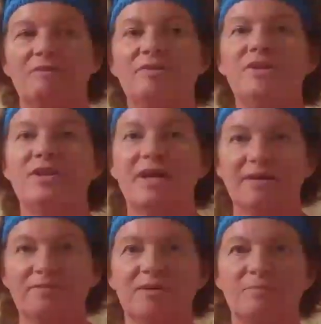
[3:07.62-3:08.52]

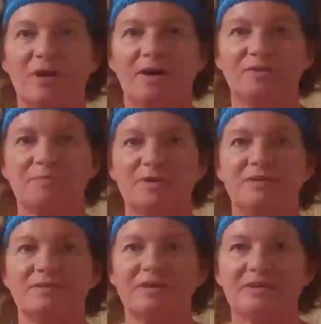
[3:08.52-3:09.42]
Nothing bothered me
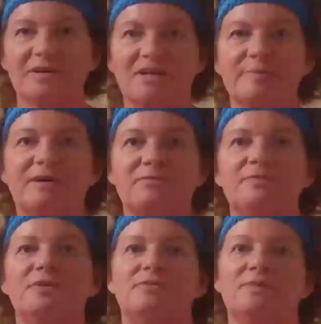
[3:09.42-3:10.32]
until I hit about
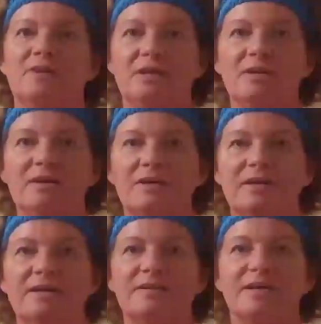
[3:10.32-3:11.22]
50.
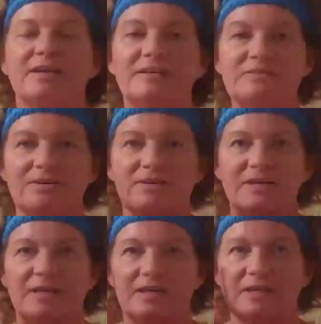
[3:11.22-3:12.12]
And then I
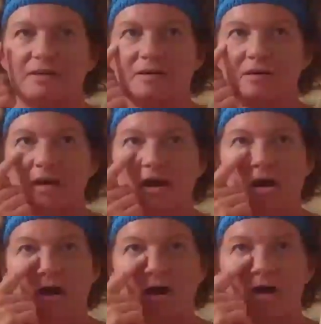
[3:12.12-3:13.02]
started getting
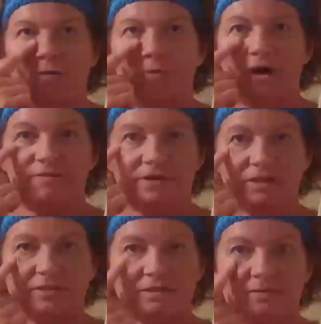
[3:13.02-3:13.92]

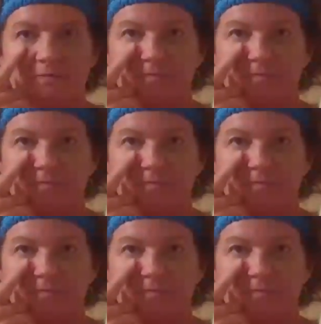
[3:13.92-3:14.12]
puffiness.